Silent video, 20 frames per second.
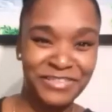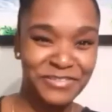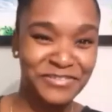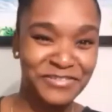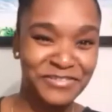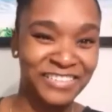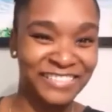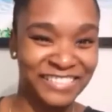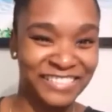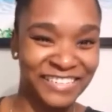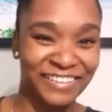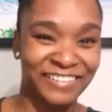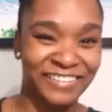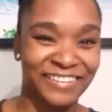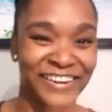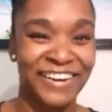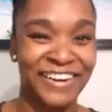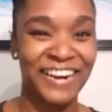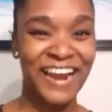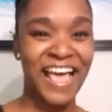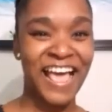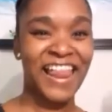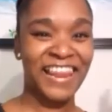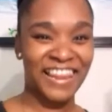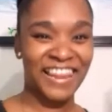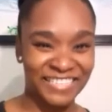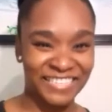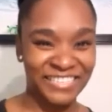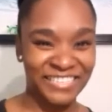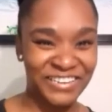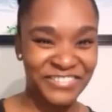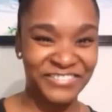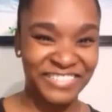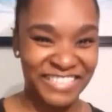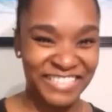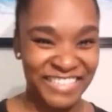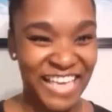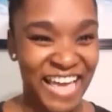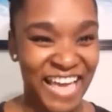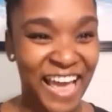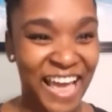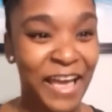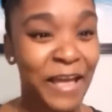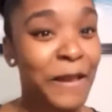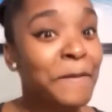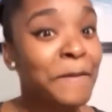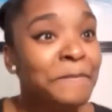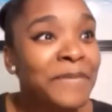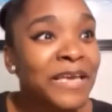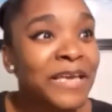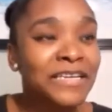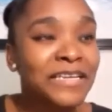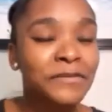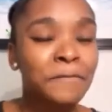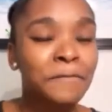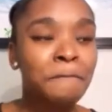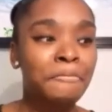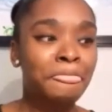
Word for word: through the door, let's go with that. Because